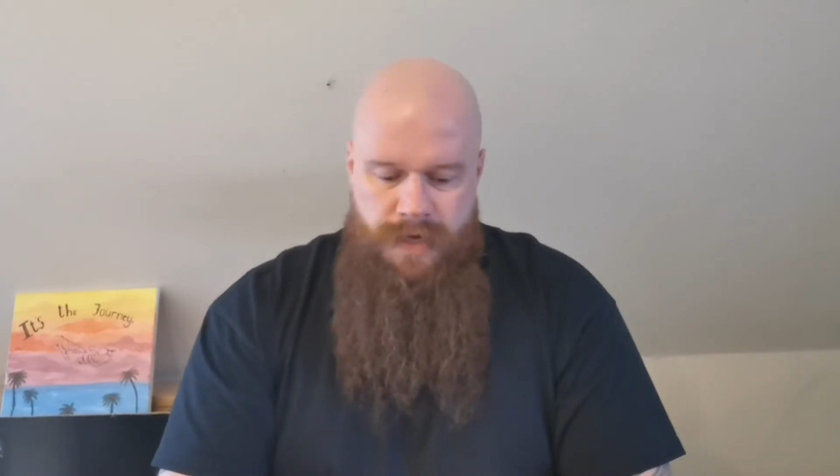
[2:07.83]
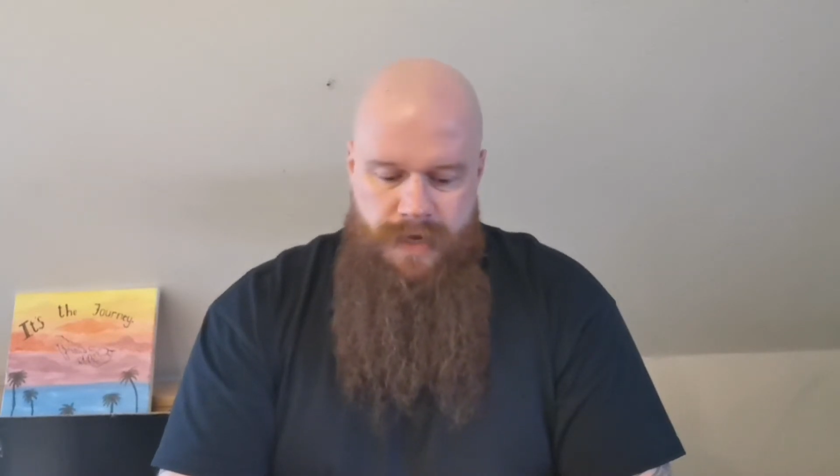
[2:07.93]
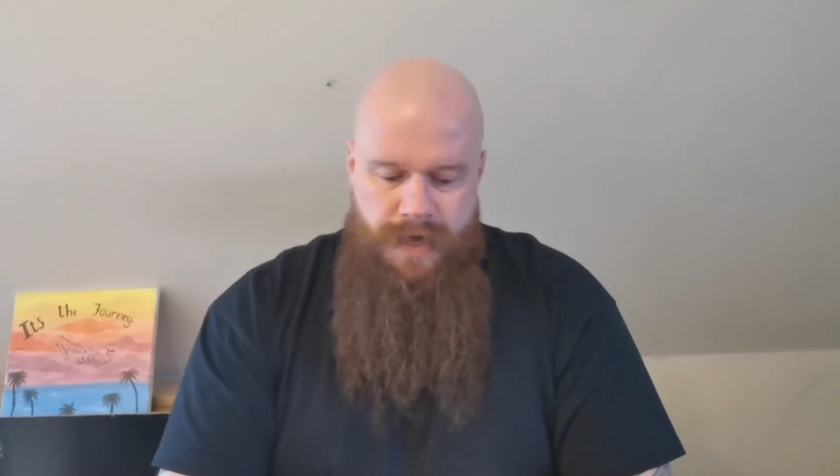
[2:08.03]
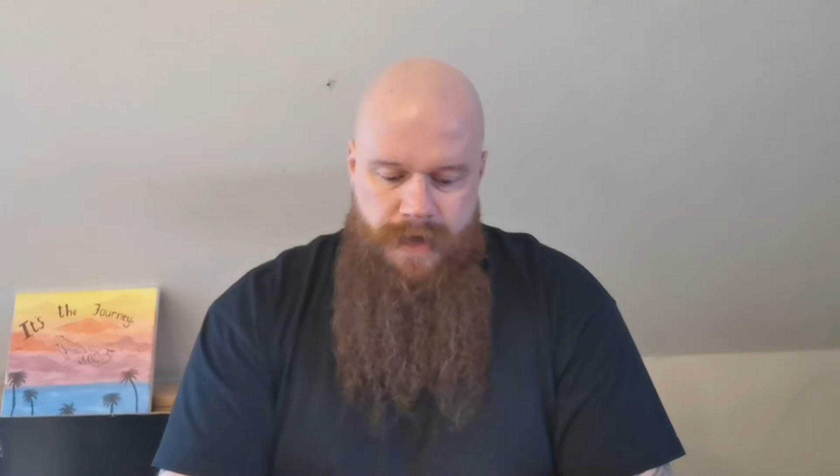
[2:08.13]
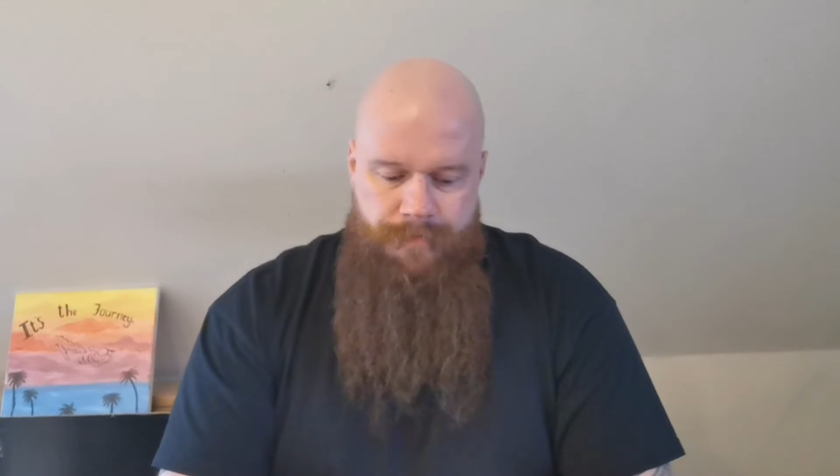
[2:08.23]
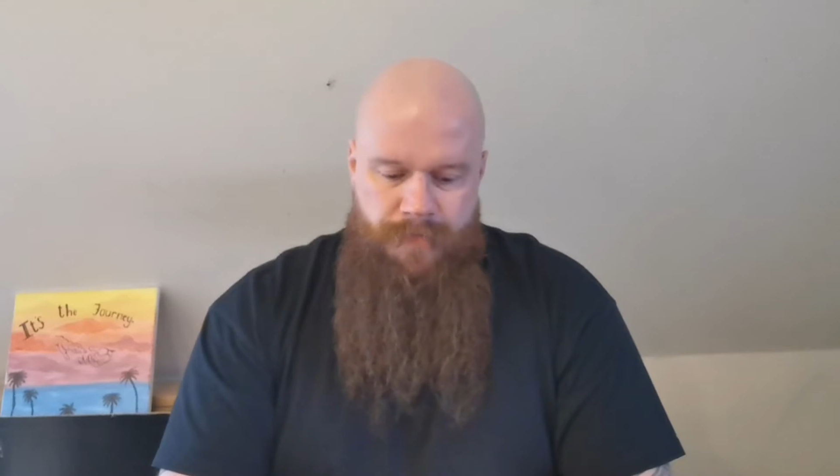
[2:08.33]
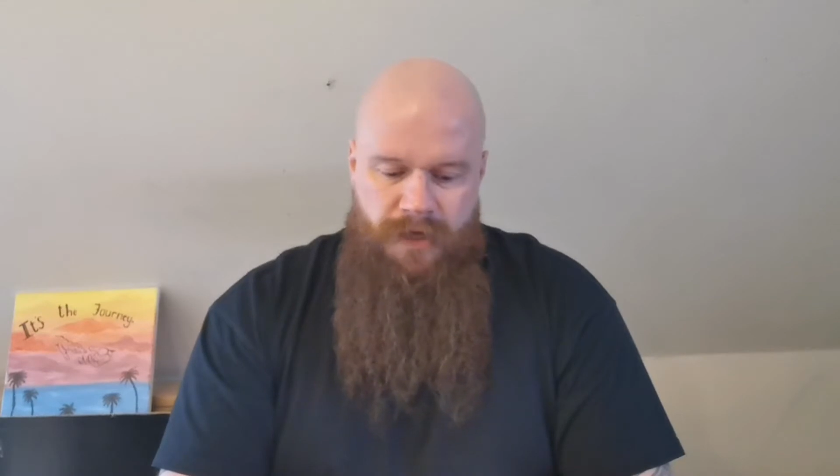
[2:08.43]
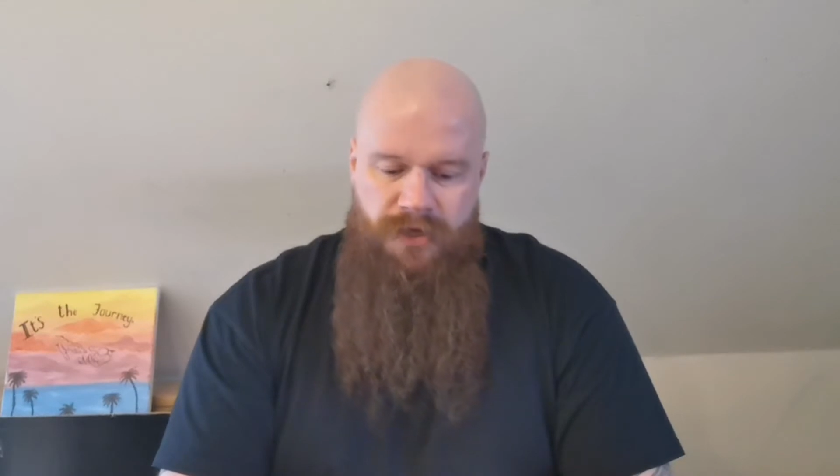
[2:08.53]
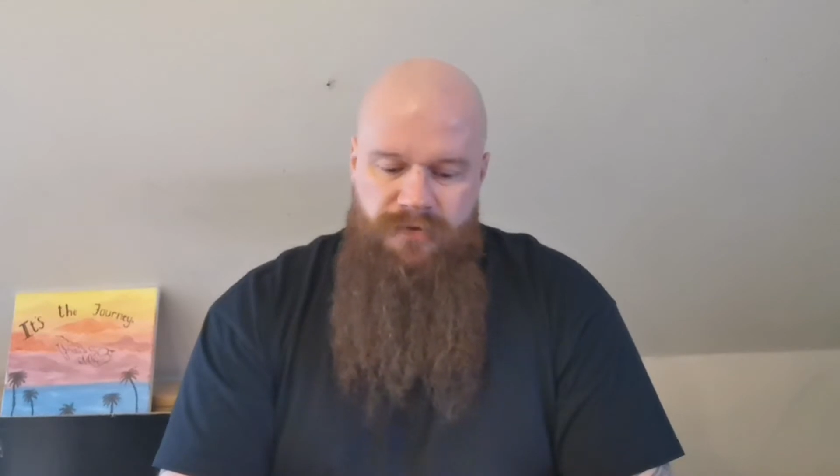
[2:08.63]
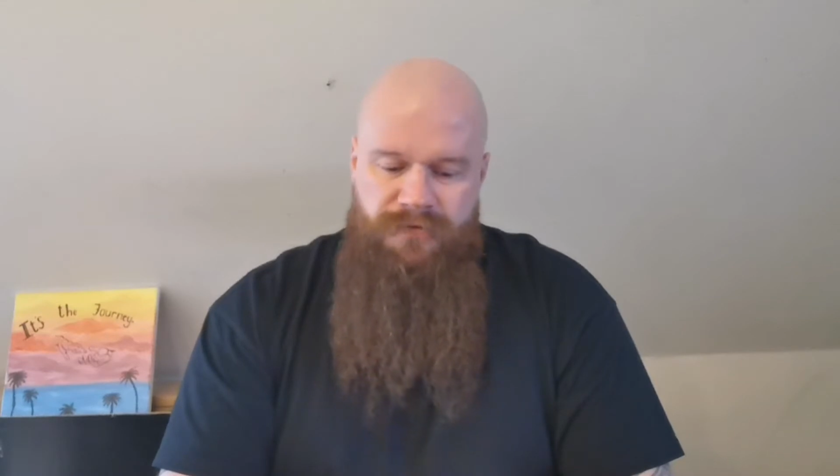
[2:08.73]
I
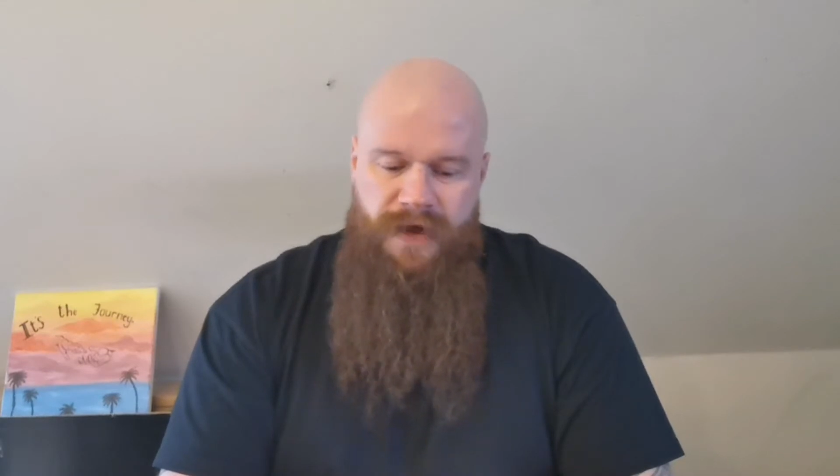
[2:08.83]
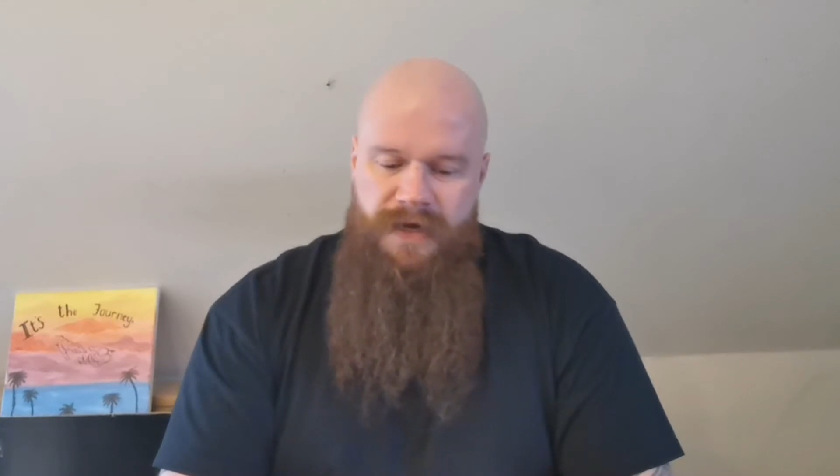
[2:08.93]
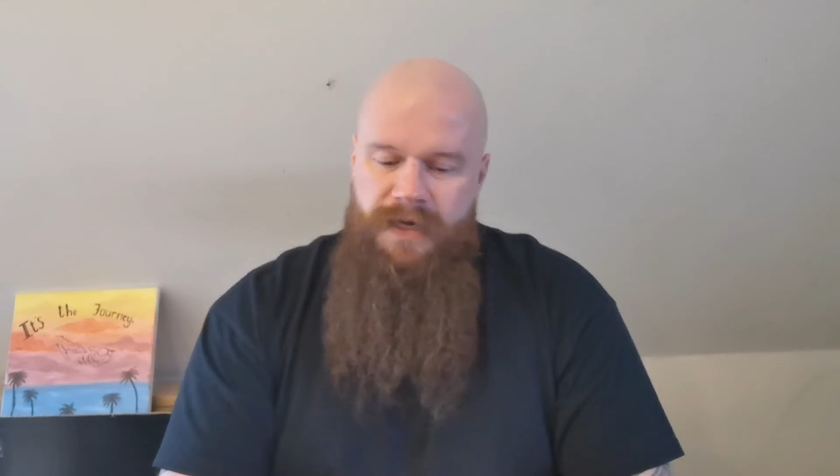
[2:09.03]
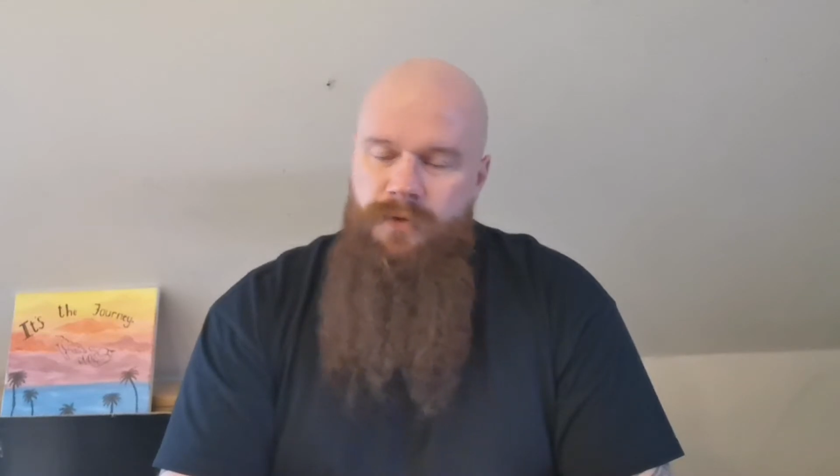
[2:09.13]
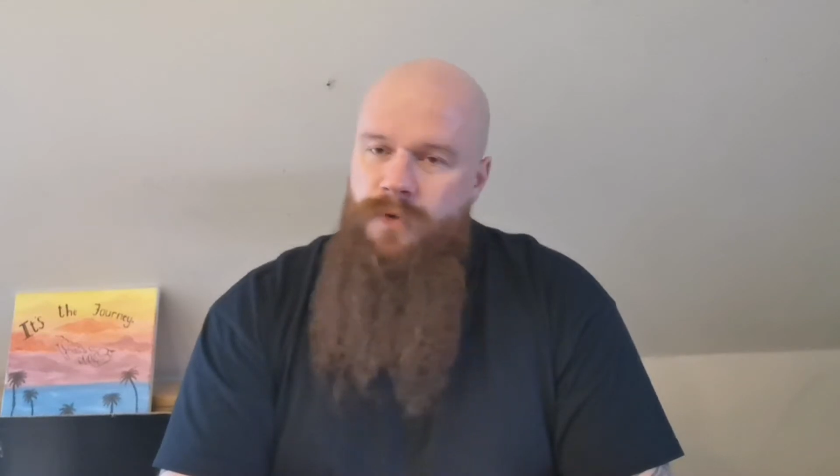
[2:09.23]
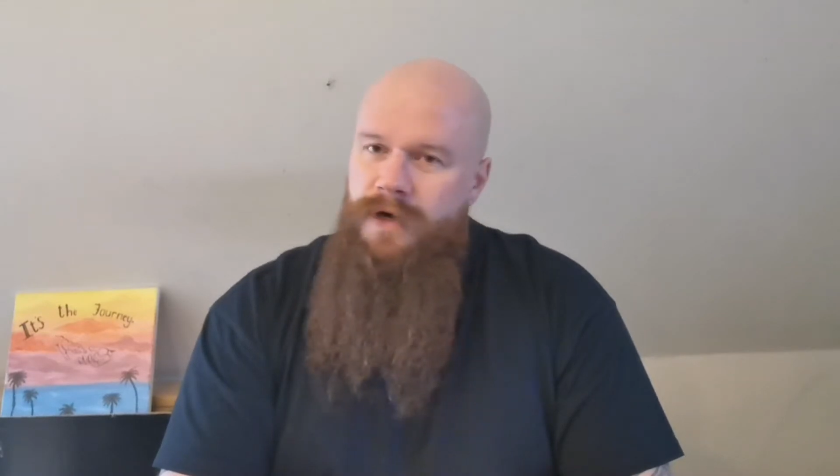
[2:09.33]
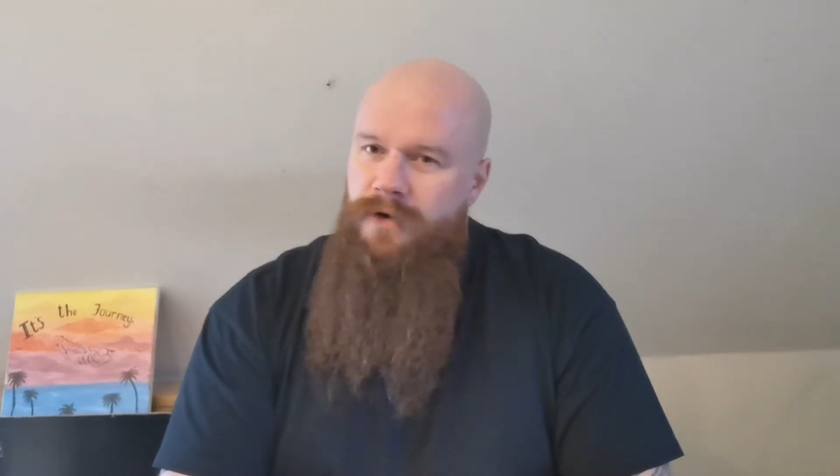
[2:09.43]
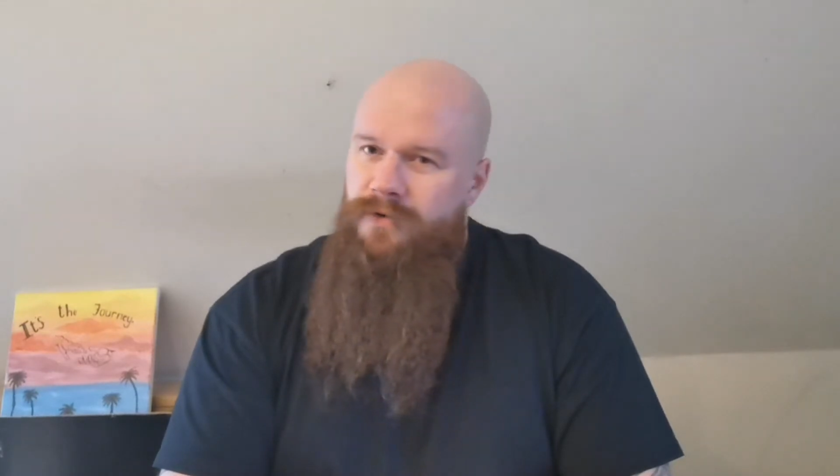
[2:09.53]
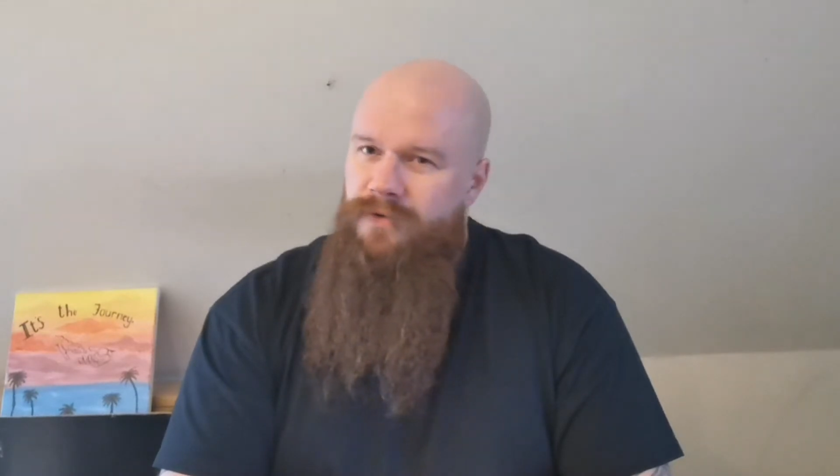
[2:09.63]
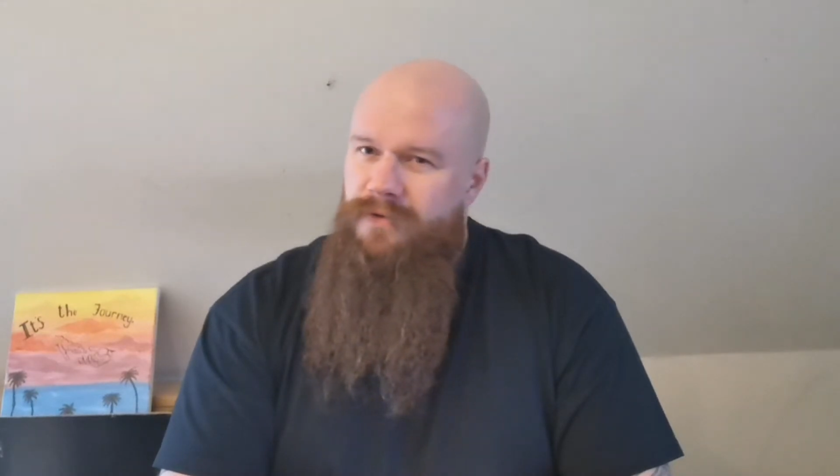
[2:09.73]
couldn't find anywhere